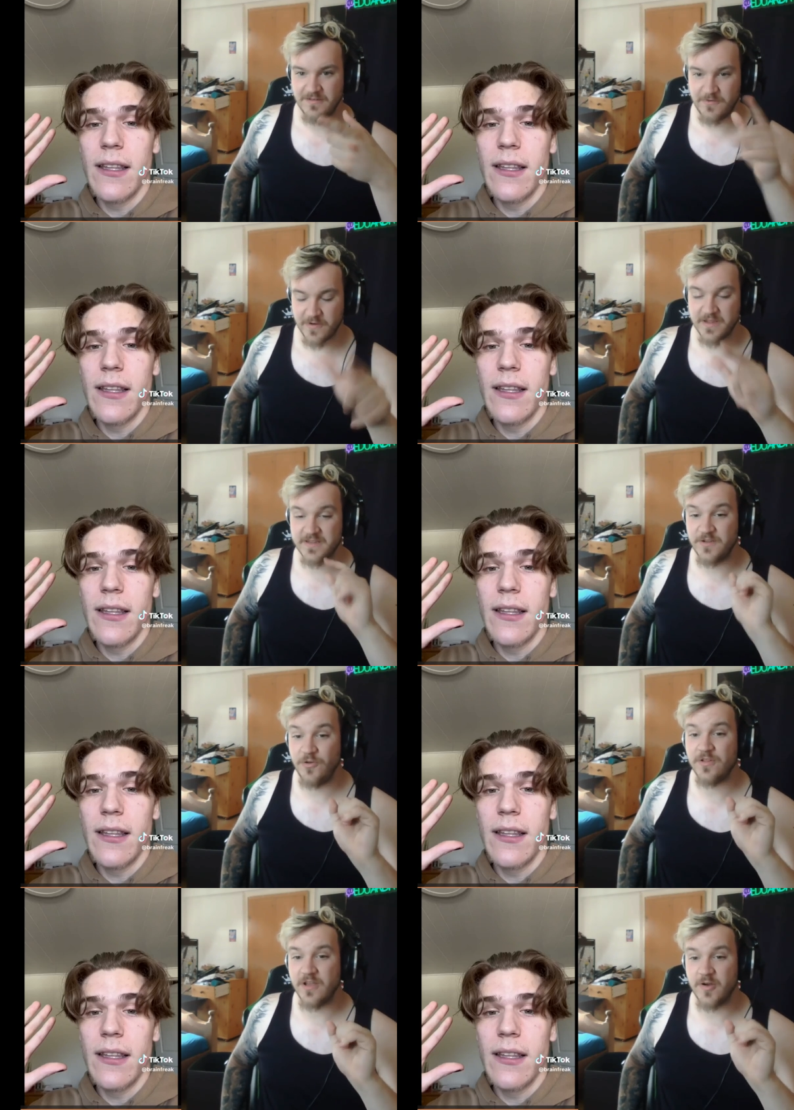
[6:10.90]
Speaker 1: Praise
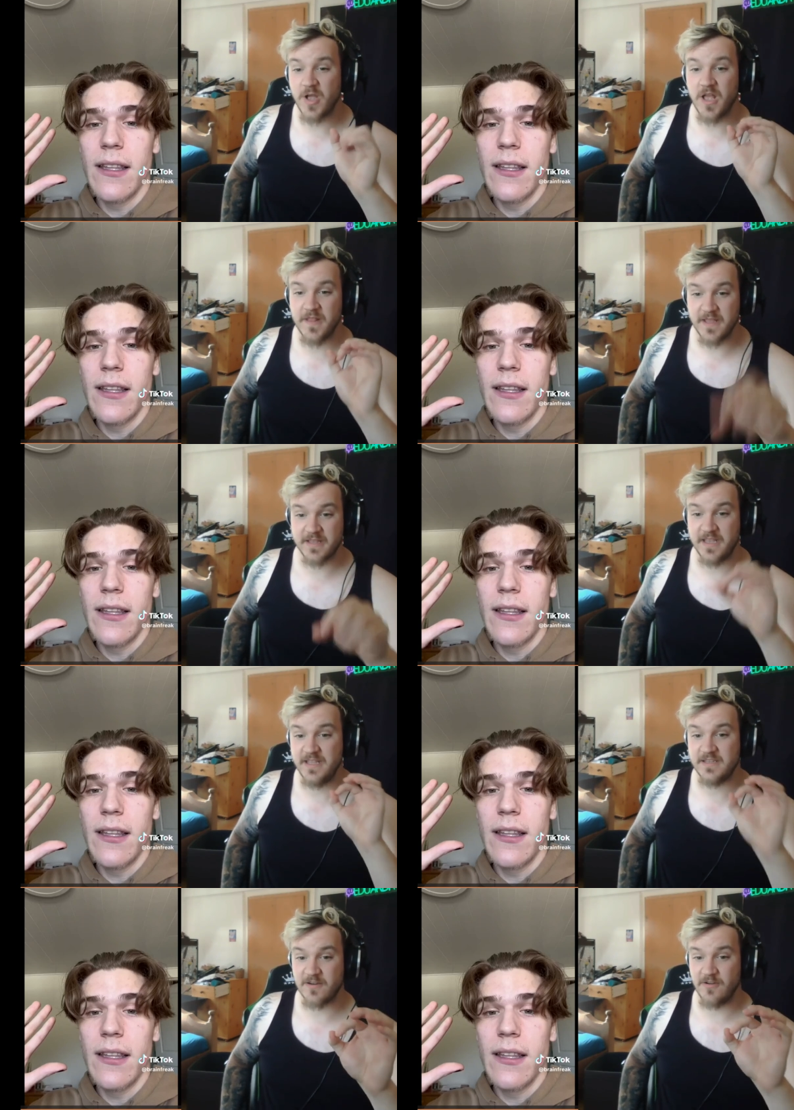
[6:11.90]
knew that, that
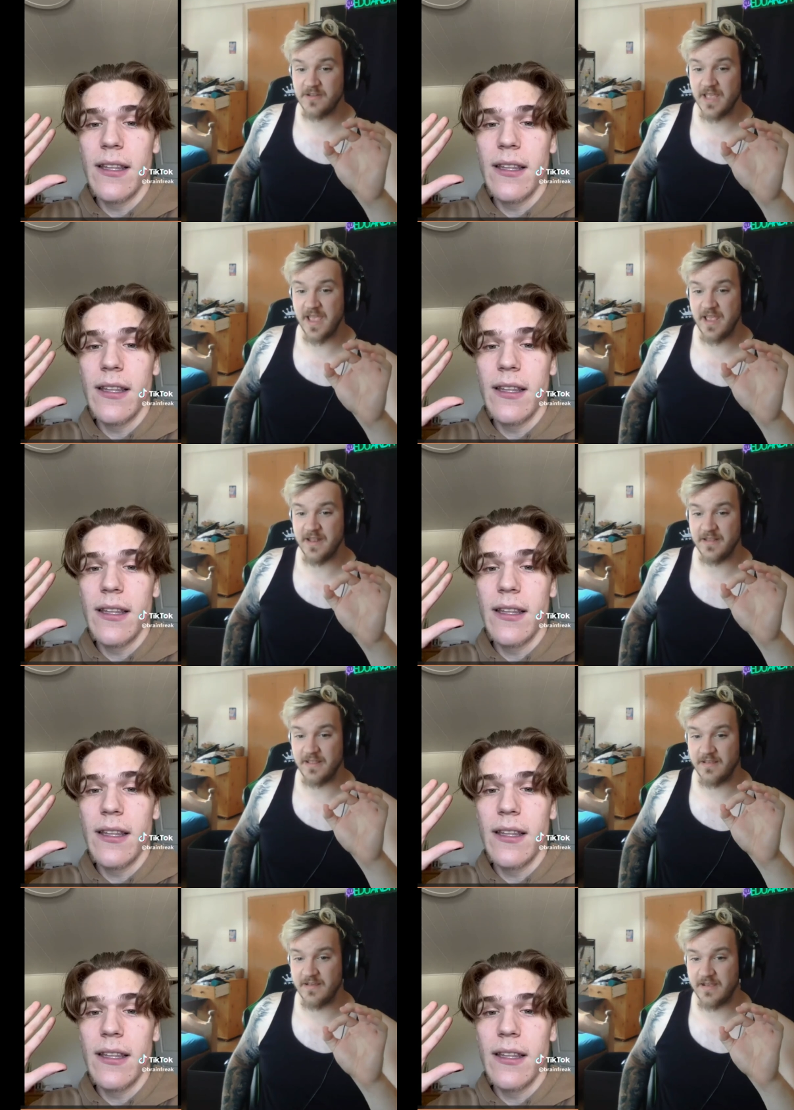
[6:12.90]
he's wrong and
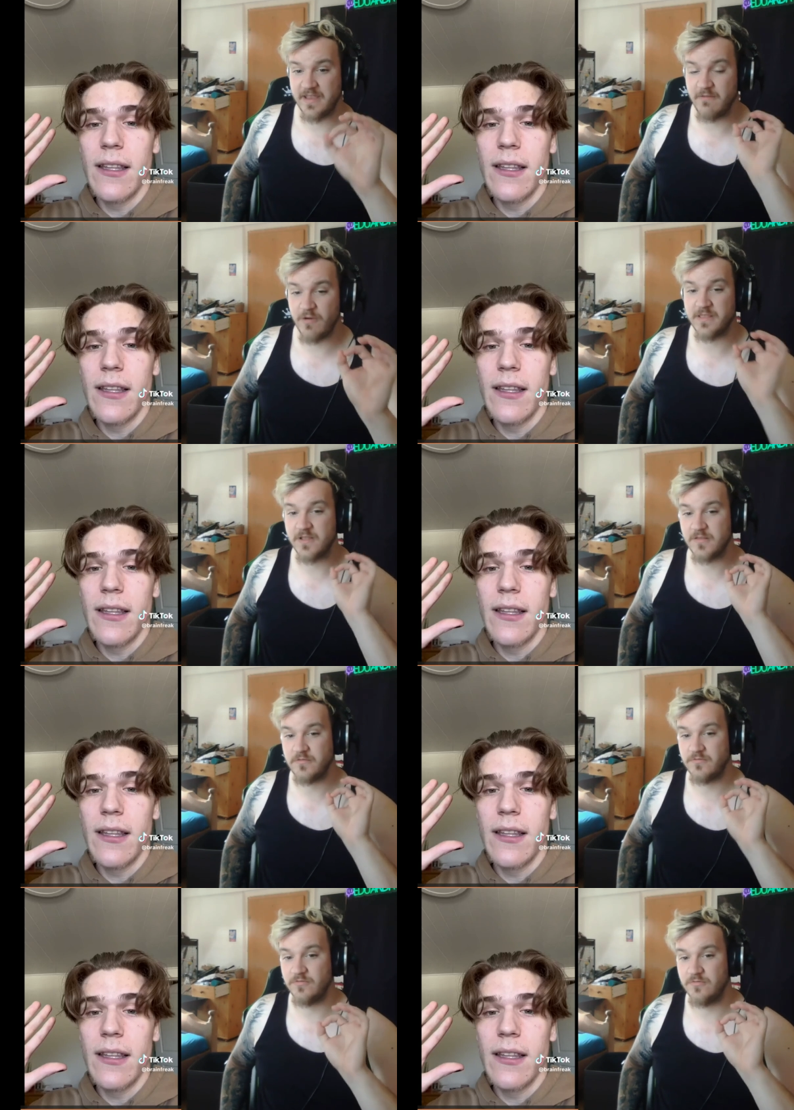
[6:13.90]
he wanted
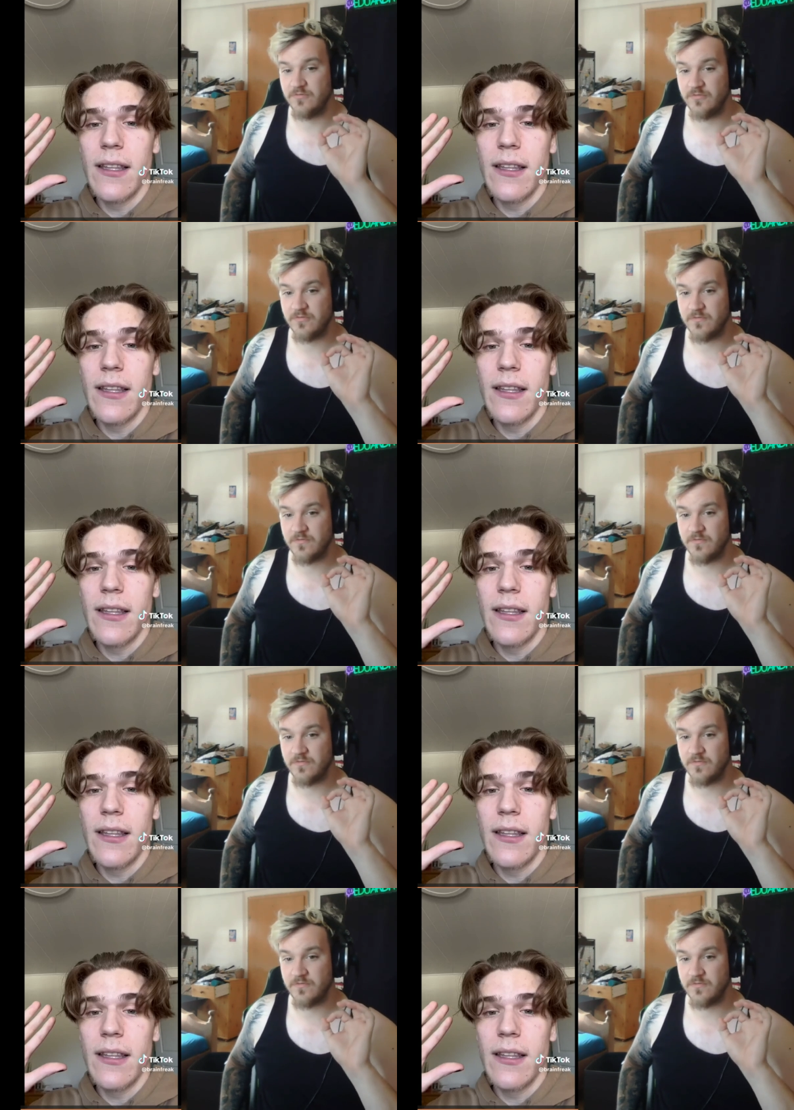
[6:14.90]
to